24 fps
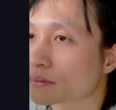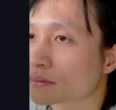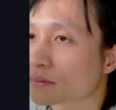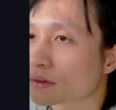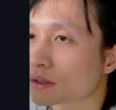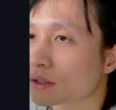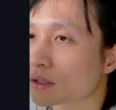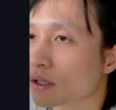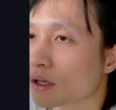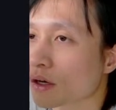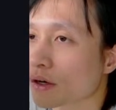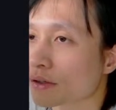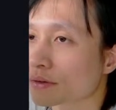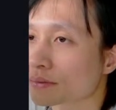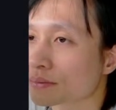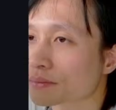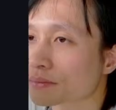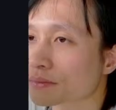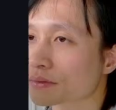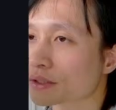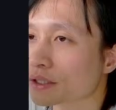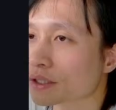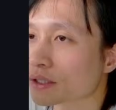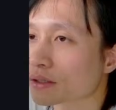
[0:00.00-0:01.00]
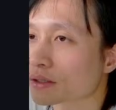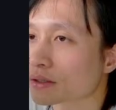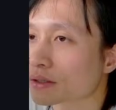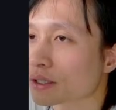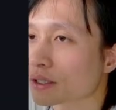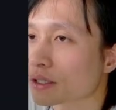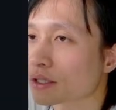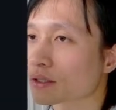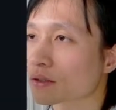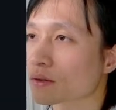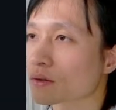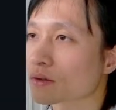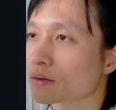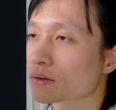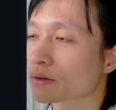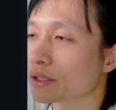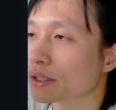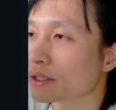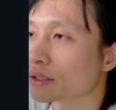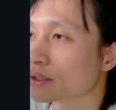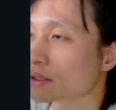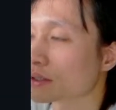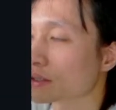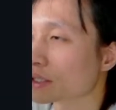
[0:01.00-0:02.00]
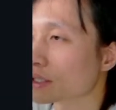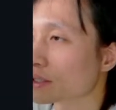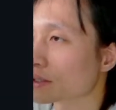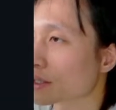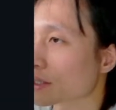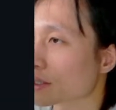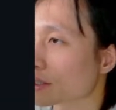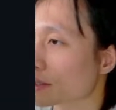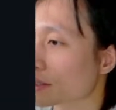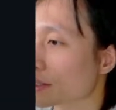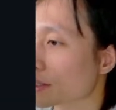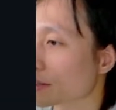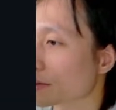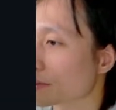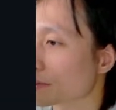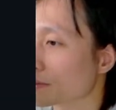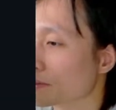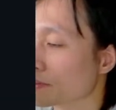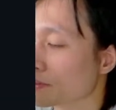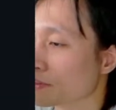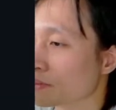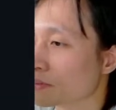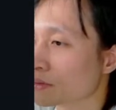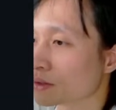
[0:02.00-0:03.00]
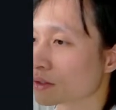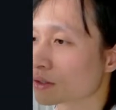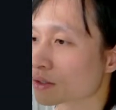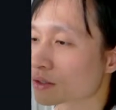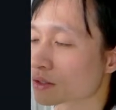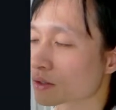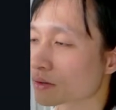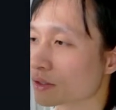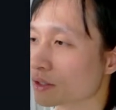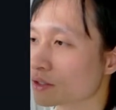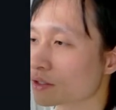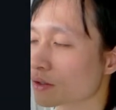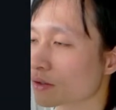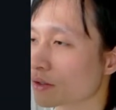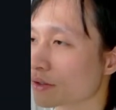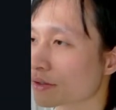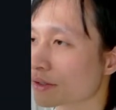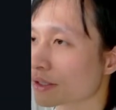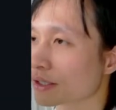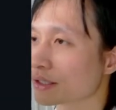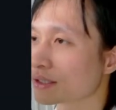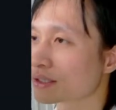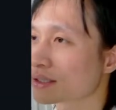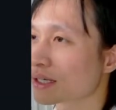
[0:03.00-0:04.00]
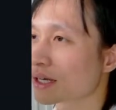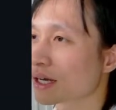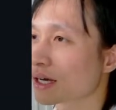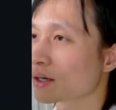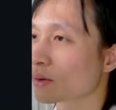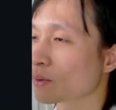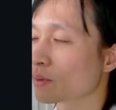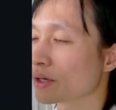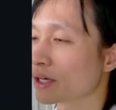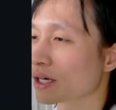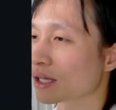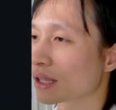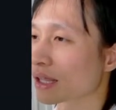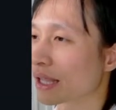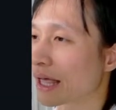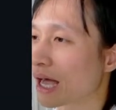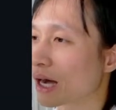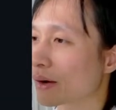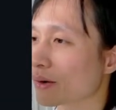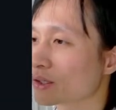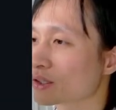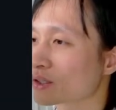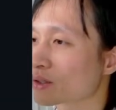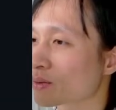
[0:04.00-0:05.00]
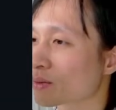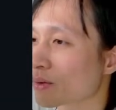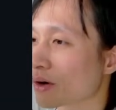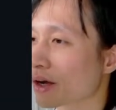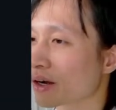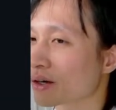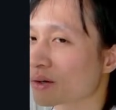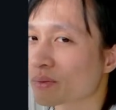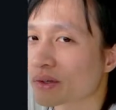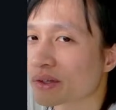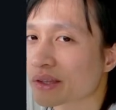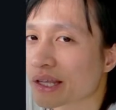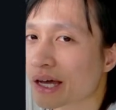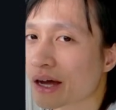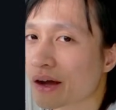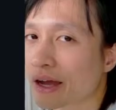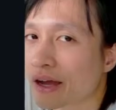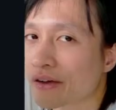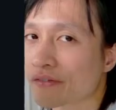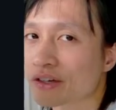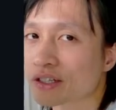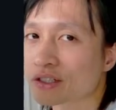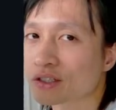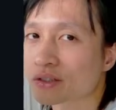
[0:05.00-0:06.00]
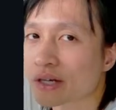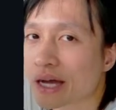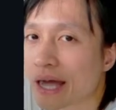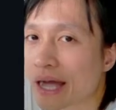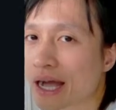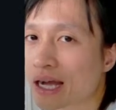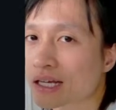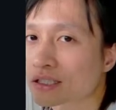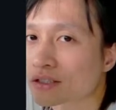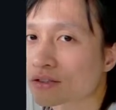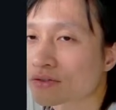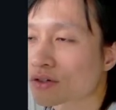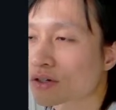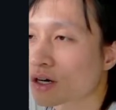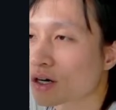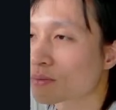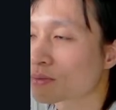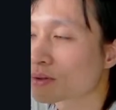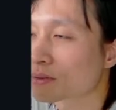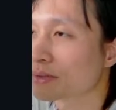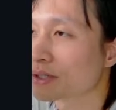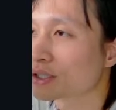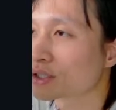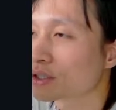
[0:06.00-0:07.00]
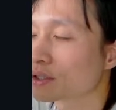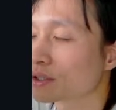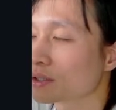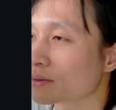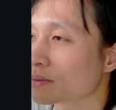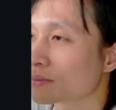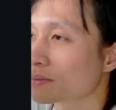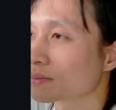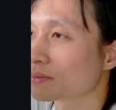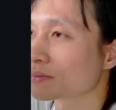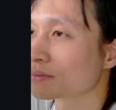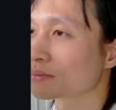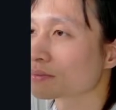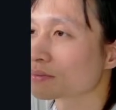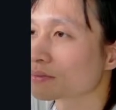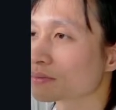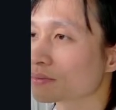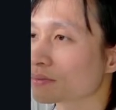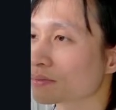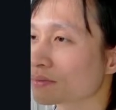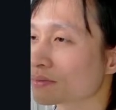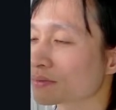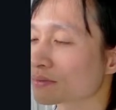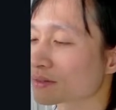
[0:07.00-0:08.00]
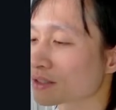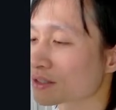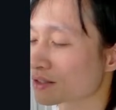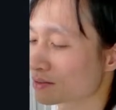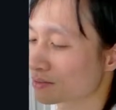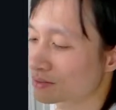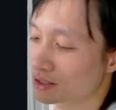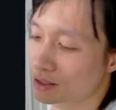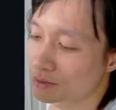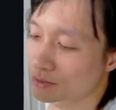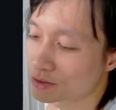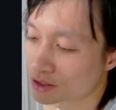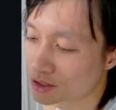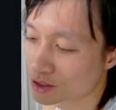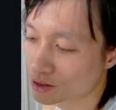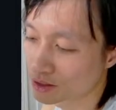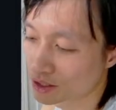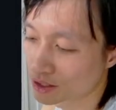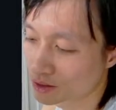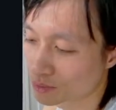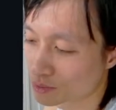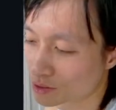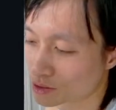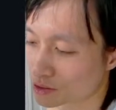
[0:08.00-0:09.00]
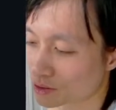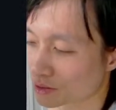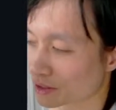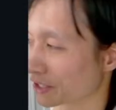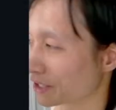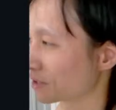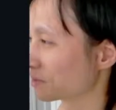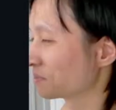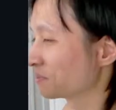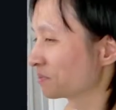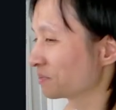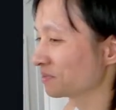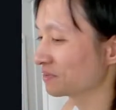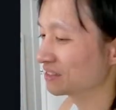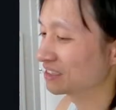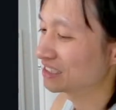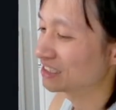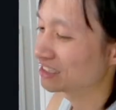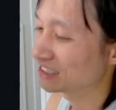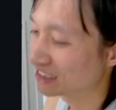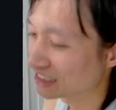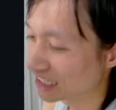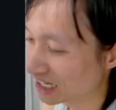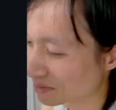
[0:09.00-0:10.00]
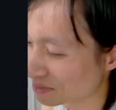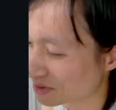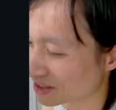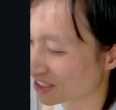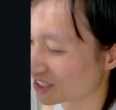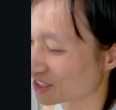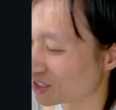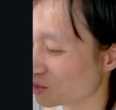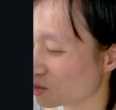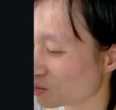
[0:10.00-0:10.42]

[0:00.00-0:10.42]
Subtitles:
Claw, yeah, setting local is JSON, yeah. So these are all the things that we allow it to run without having to ask for our permission. Because sometimes, you know, like when you're like type in a huge